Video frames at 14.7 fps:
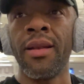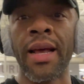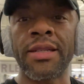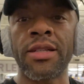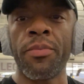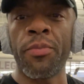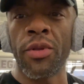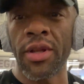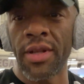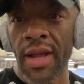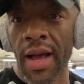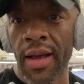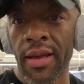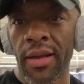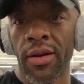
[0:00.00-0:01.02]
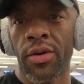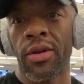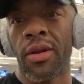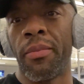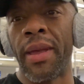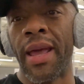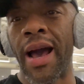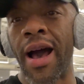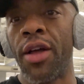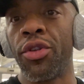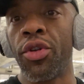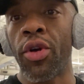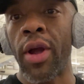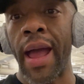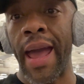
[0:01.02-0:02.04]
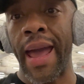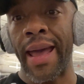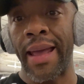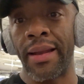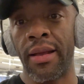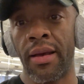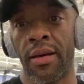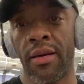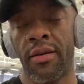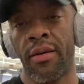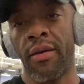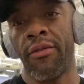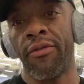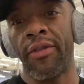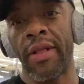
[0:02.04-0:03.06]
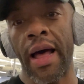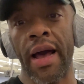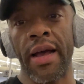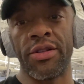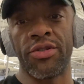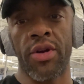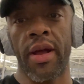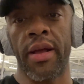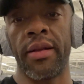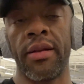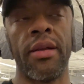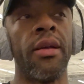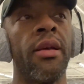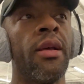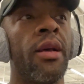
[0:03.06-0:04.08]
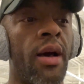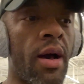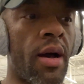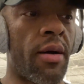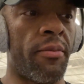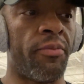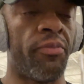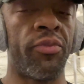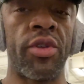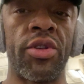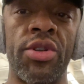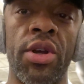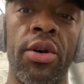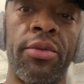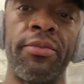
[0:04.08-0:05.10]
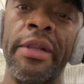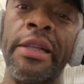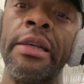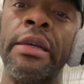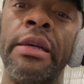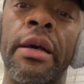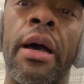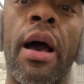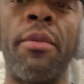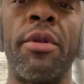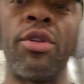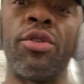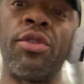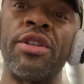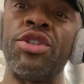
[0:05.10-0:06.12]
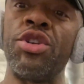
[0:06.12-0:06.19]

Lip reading: next up on the docket are going to be underhand flies, right? So I'm going to do these